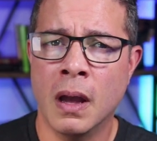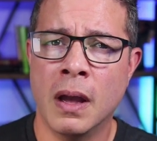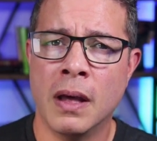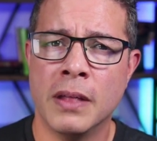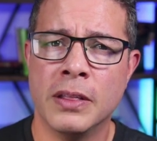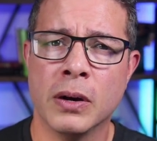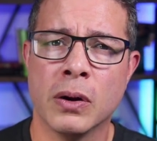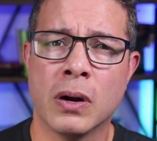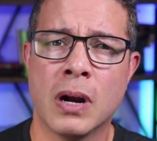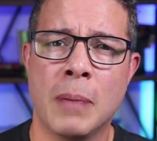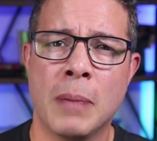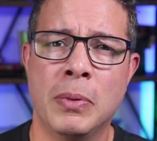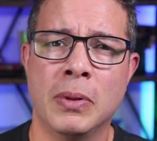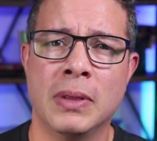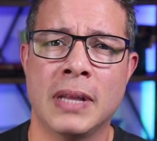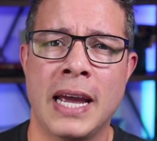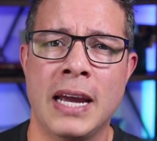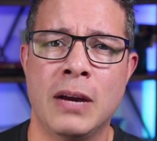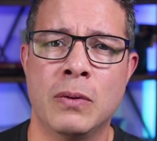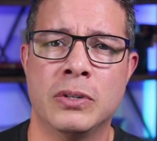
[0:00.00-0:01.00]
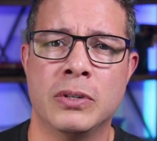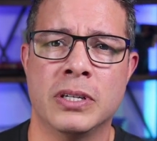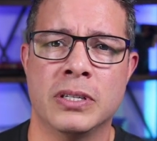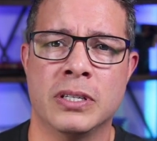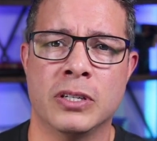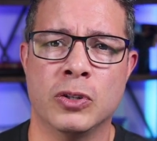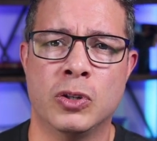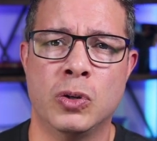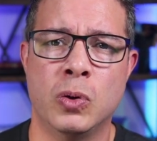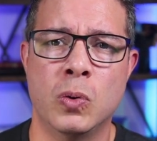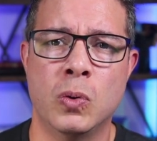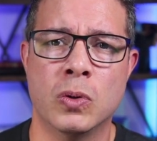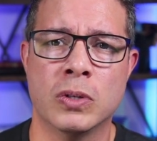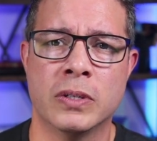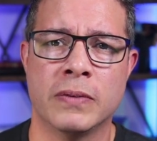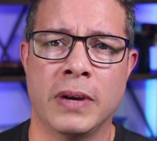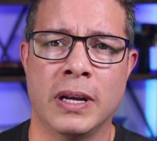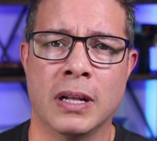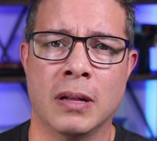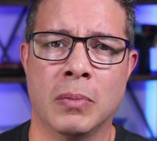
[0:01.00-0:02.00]
There are a couple languages and tools
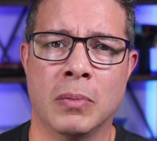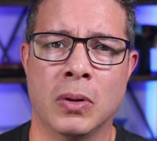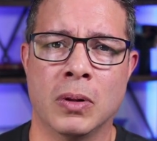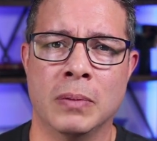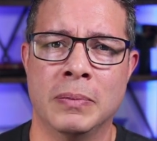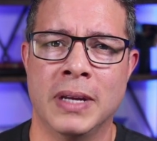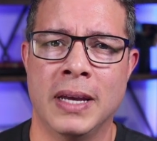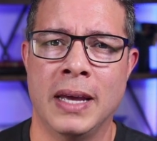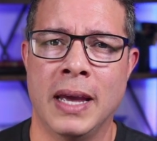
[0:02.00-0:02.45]
available,